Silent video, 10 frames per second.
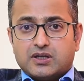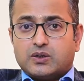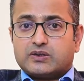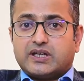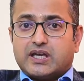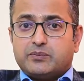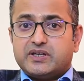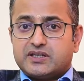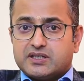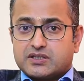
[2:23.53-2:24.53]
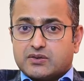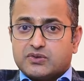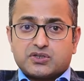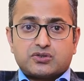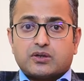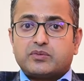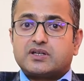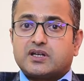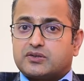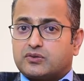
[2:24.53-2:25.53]
or diabetes, which has not been
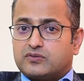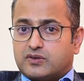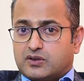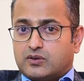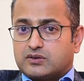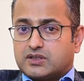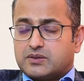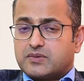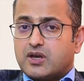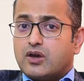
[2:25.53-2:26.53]
controlled for a long time,